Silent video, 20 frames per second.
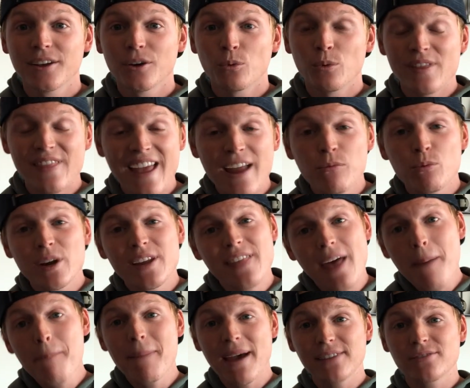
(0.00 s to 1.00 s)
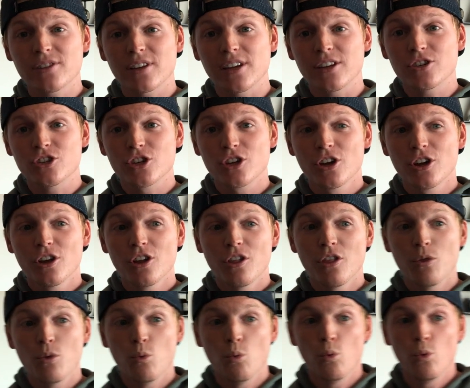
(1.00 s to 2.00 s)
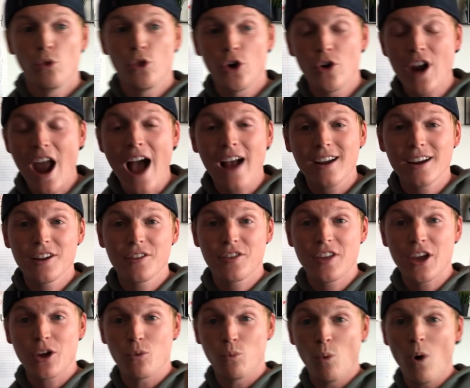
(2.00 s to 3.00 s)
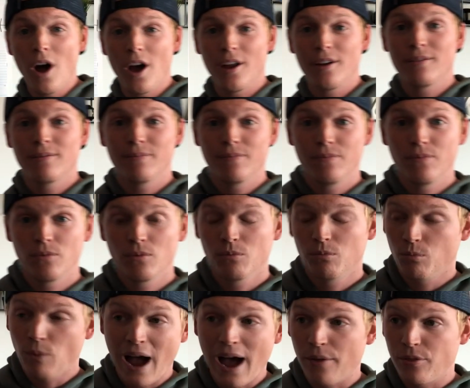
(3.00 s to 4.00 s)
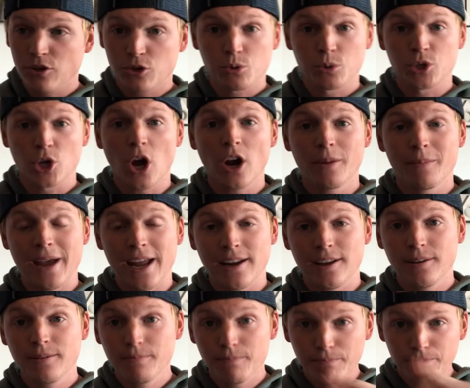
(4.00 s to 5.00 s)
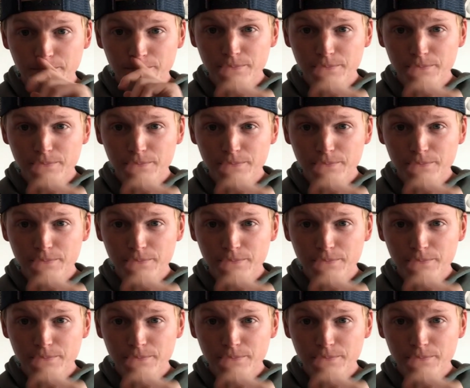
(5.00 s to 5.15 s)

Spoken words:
When they read that message, they're not gonna think, one, wow, this was automated.